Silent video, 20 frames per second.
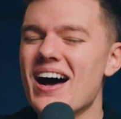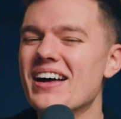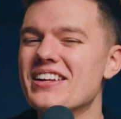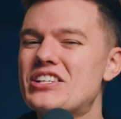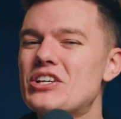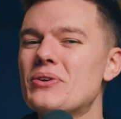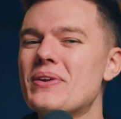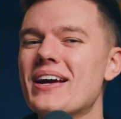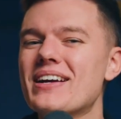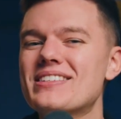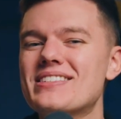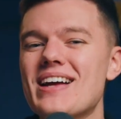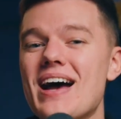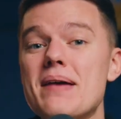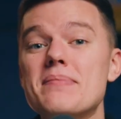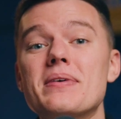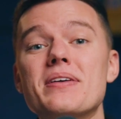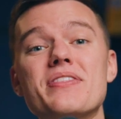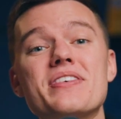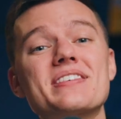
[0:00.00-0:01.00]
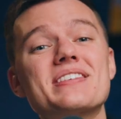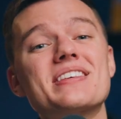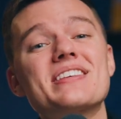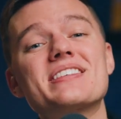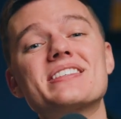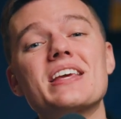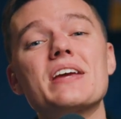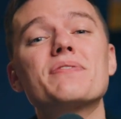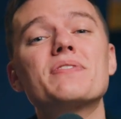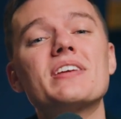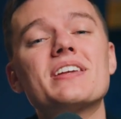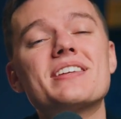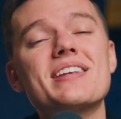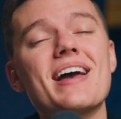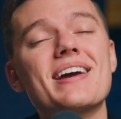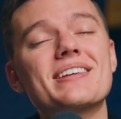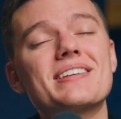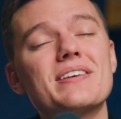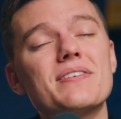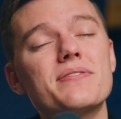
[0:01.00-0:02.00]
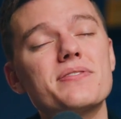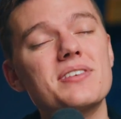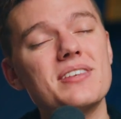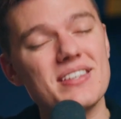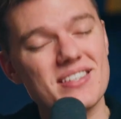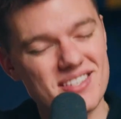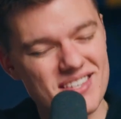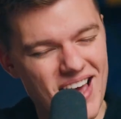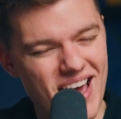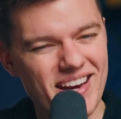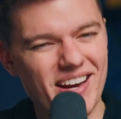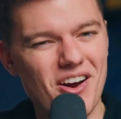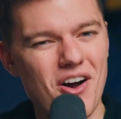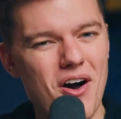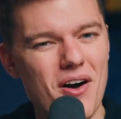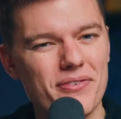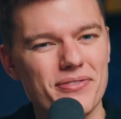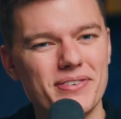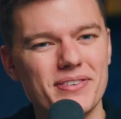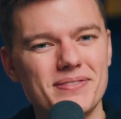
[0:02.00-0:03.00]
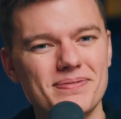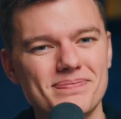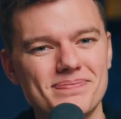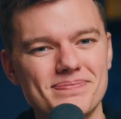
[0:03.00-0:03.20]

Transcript: Until next time, this is Safety Detectives signing off.